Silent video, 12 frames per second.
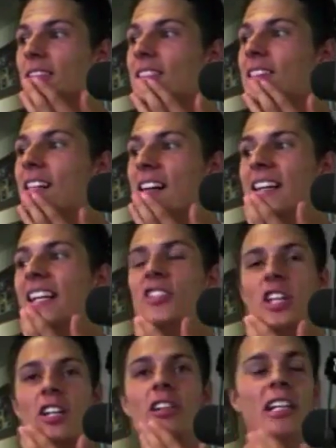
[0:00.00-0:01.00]
No, generally,
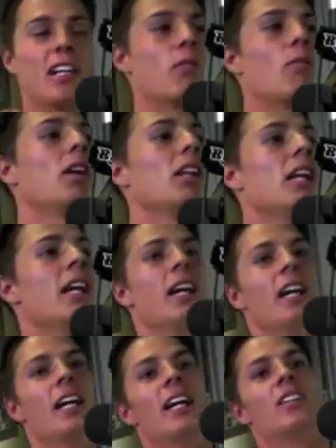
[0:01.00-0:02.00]
if generally. your dream well, car.
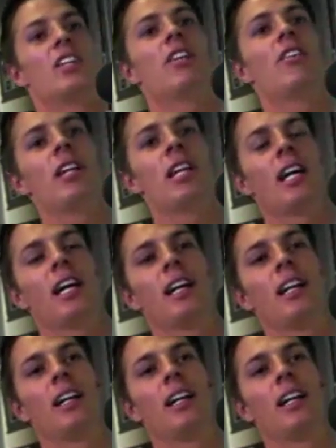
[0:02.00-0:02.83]
Generally, generally, yeah,